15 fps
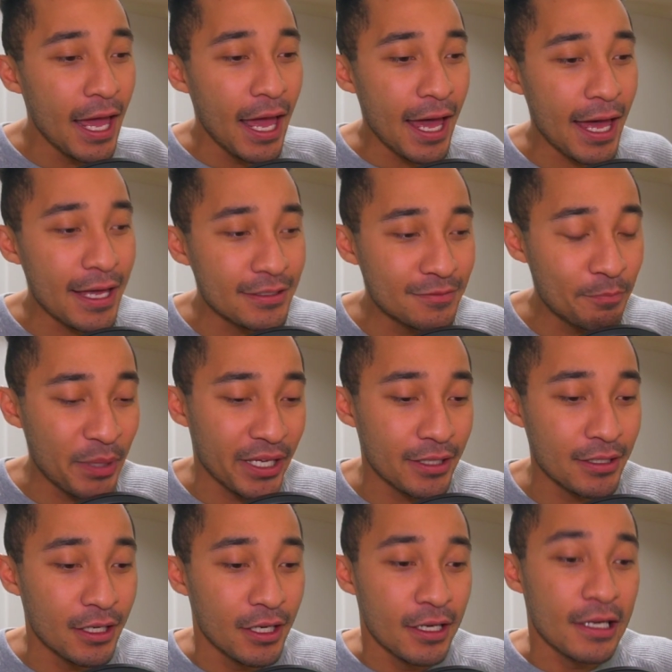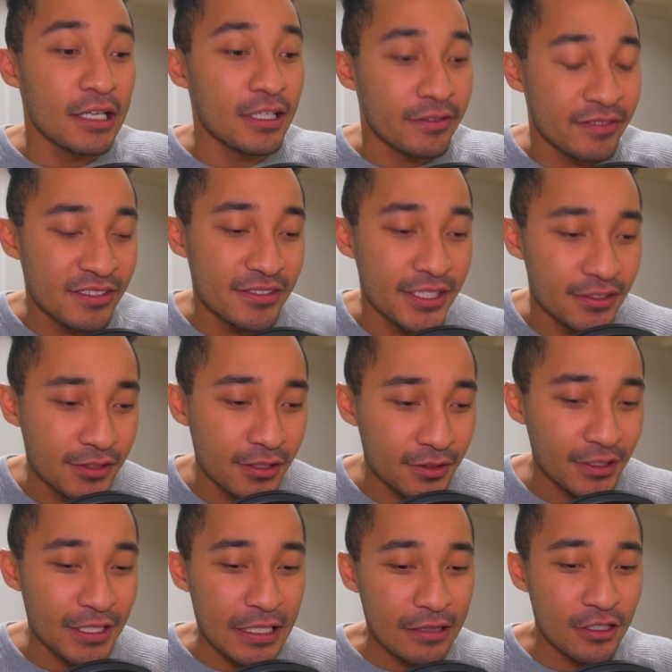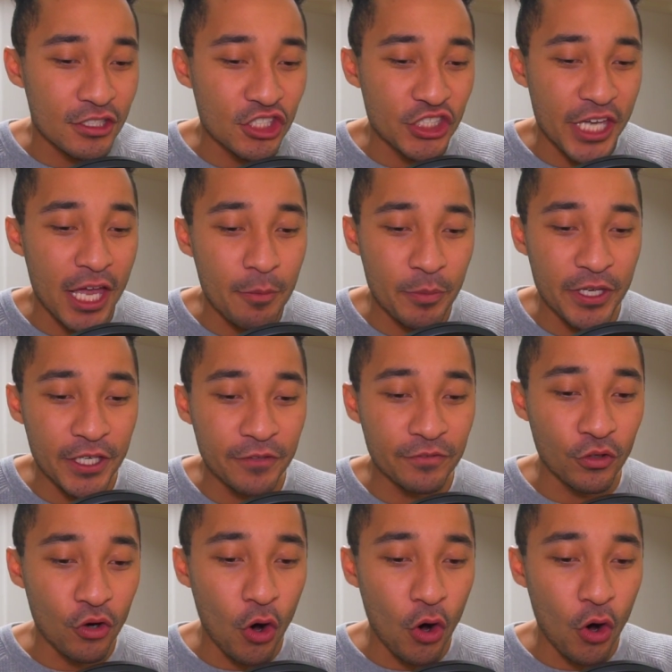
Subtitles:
has been consistently the champion for